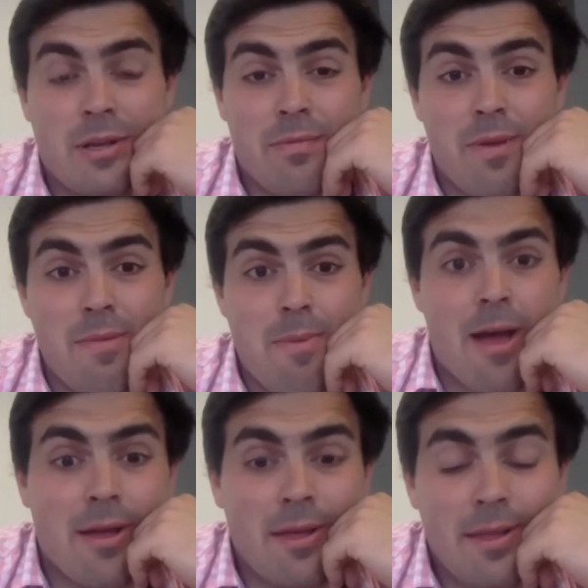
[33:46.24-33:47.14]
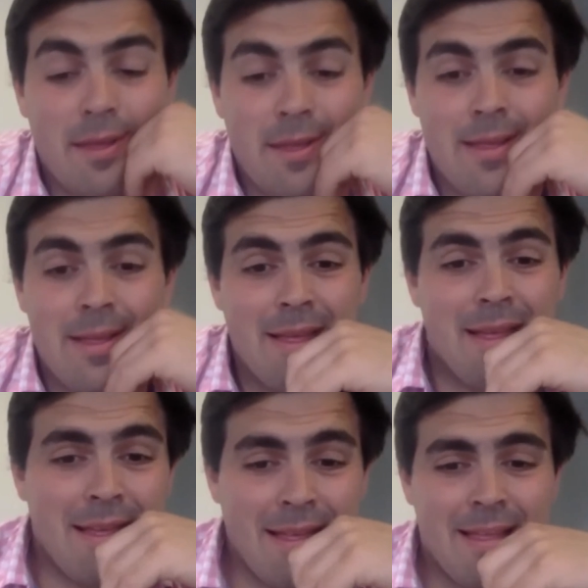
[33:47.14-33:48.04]
20% your frog,
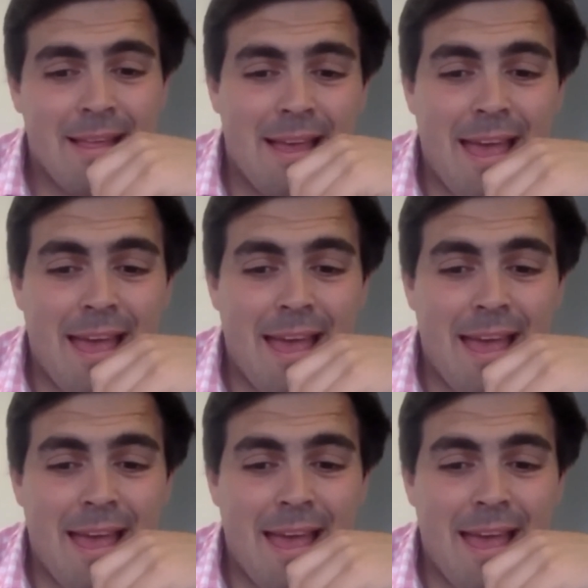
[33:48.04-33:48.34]
Nathan.